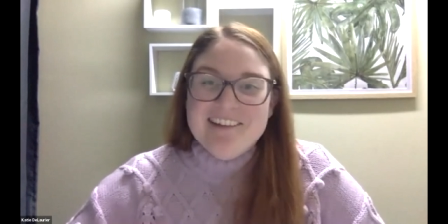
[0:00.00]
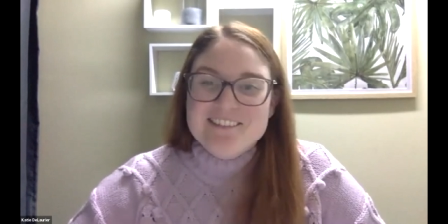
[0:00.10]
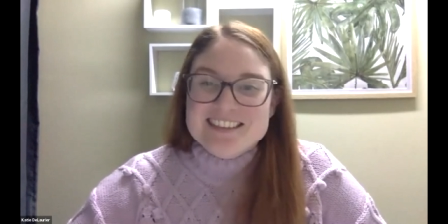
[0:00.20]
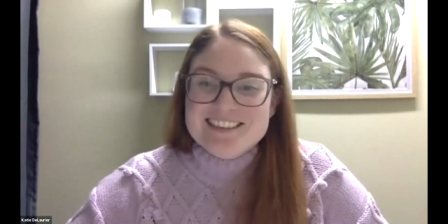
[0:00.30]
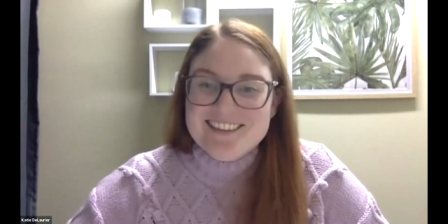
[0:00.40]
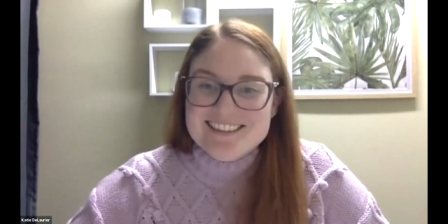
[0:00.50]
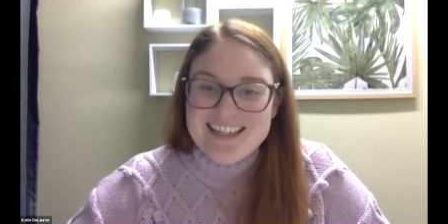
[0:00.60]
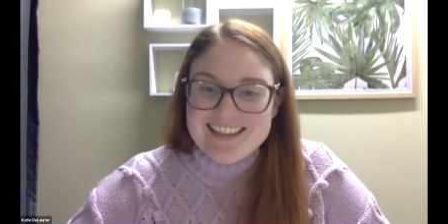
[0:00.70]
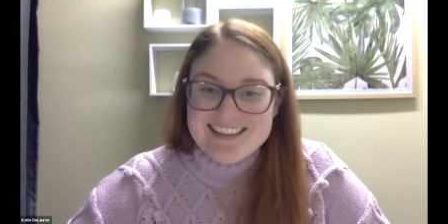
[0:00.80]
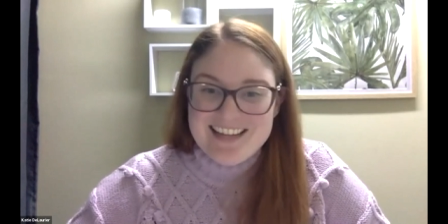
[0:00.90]
Just
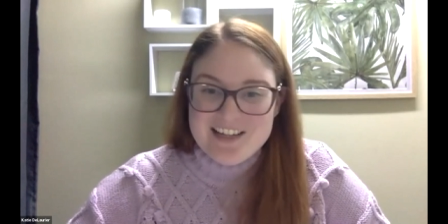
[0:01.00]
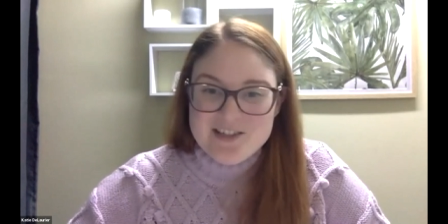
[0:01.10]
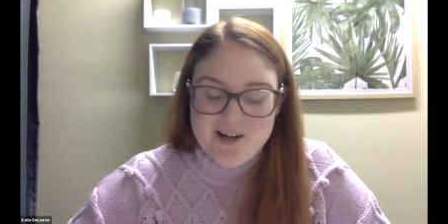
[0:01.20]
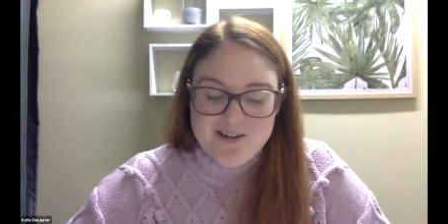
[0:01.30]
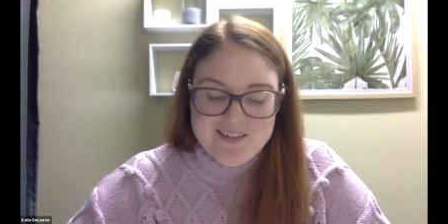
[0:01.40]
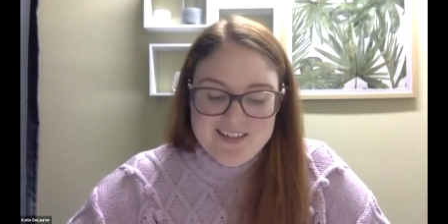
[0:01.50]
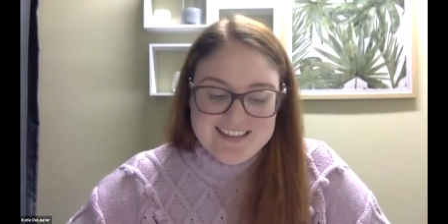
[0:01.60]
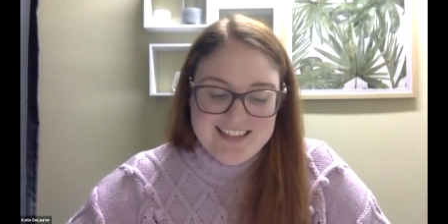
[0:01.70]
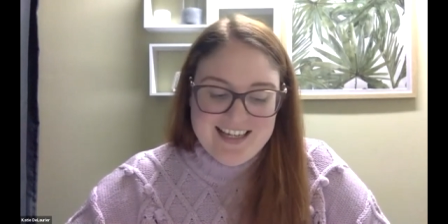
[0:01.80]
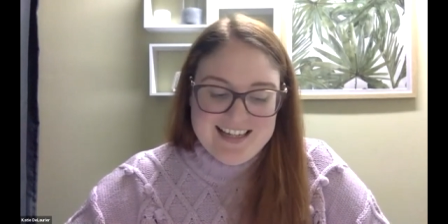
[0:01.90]
contact the national
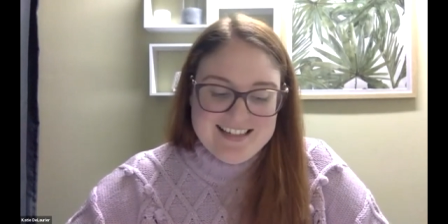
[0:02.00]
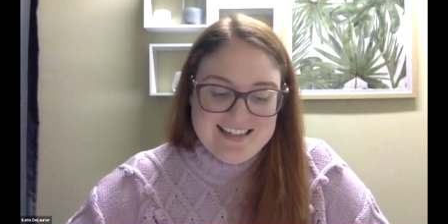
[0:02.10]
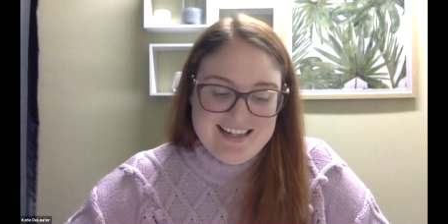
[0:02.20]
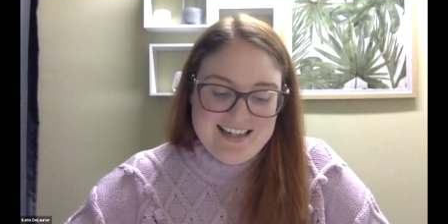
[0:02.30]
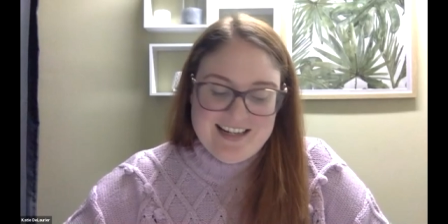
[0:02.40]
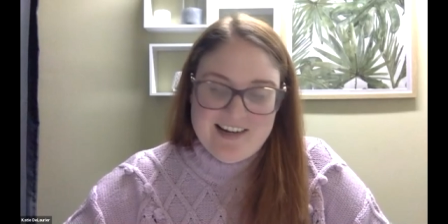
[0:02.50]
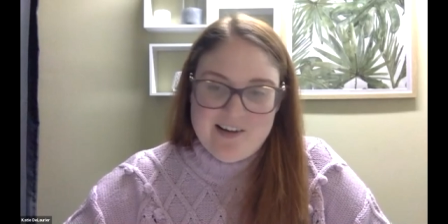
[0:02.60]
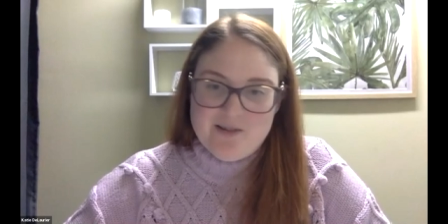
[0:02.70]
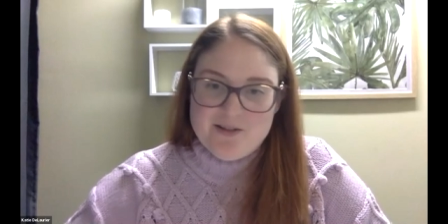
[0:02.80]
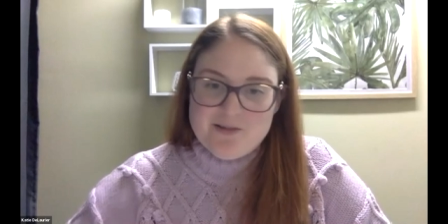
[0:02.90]
office, and Dee in our
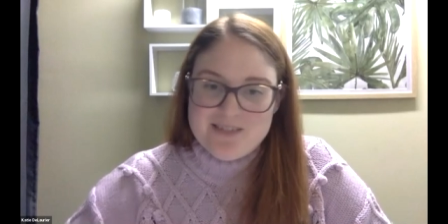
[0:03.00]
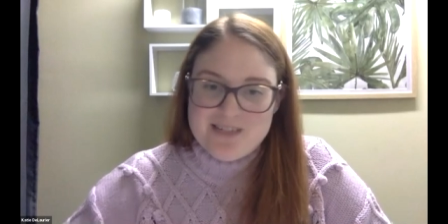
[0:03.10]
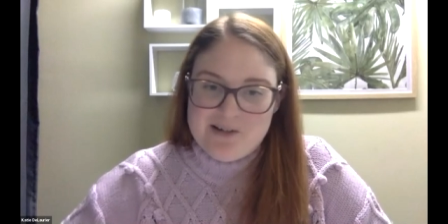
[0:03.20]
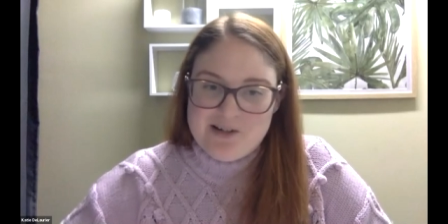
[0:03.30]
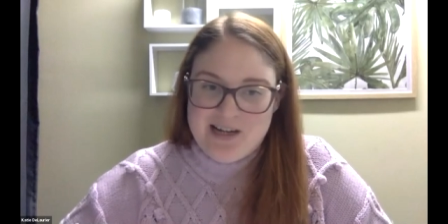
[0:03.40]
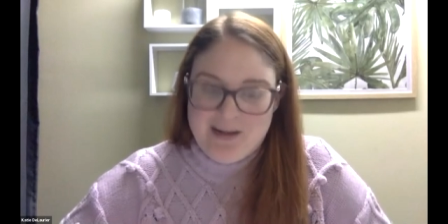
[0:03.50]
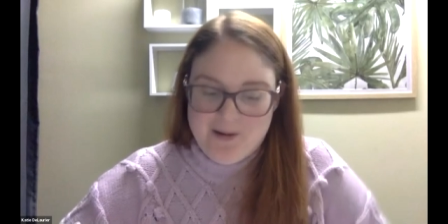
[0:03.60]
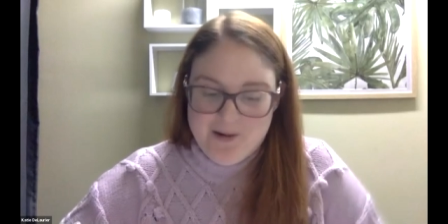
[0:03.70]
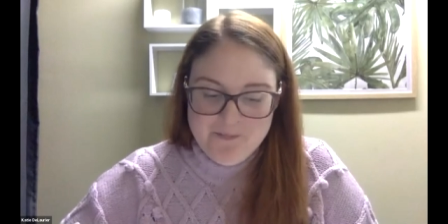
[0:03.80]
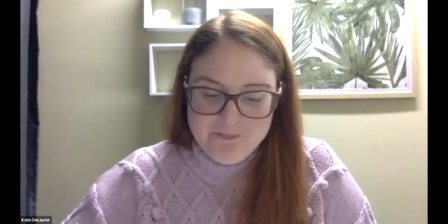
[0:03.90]
office will see what she can
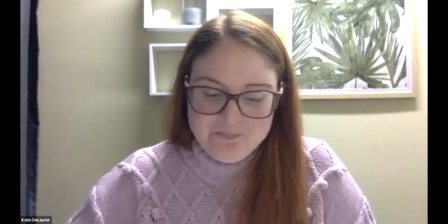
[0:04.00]
do.